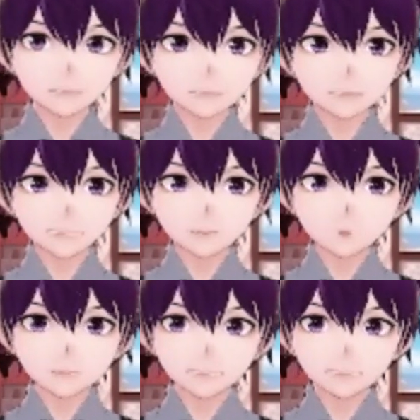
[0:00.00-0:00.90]
This
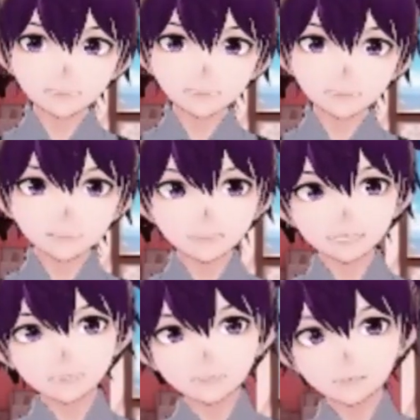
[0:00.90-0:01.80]
wasn't the case of
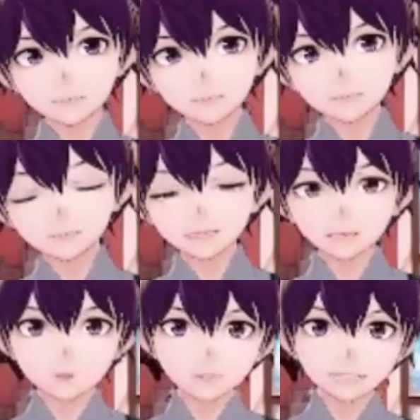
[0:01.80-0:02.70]
Spain, as
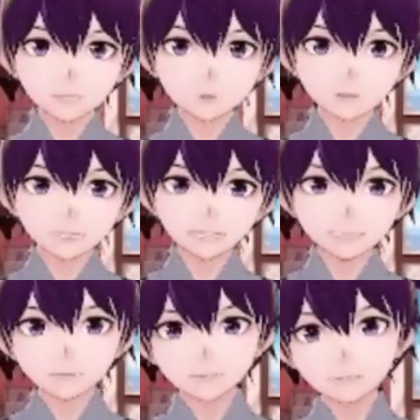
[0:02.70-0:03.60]
well as for
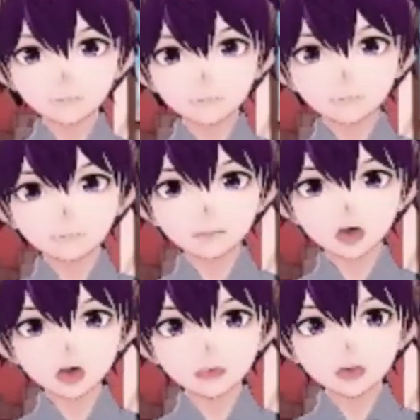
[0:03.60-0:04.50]
France.
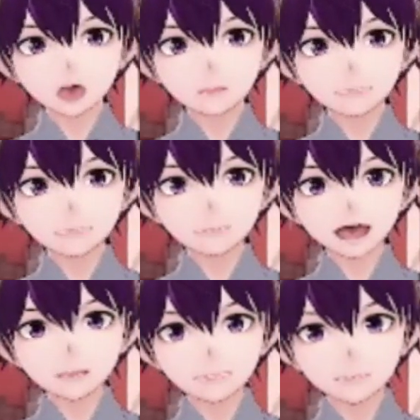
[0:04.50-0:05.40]
So, for political
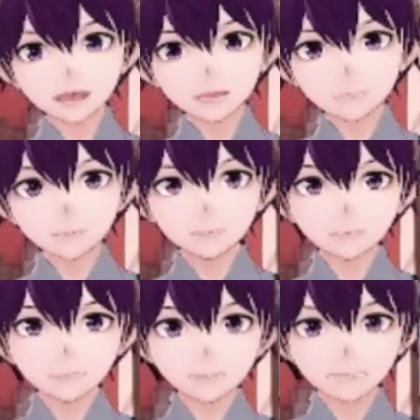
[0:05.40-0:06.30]
reasons,
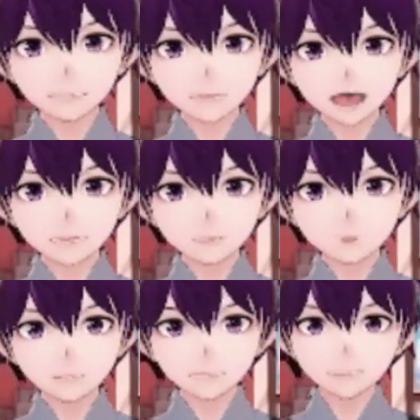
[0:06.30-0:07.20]
Spain changed
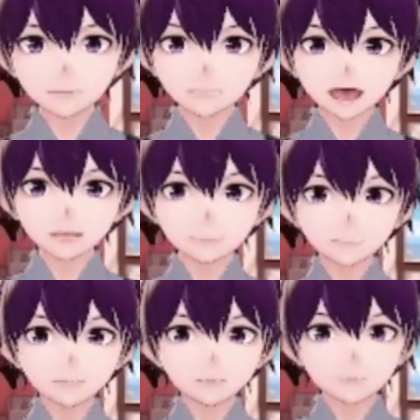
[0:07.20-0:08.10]
its time,
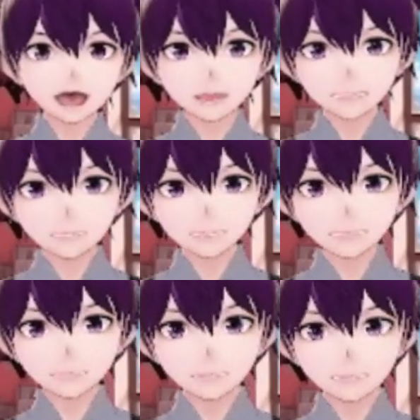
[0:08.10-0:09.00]
but it
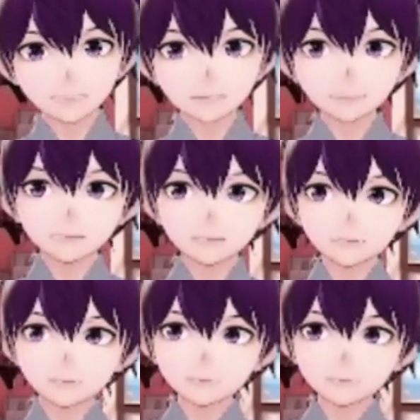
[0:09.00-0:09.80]
hasn't changed since then.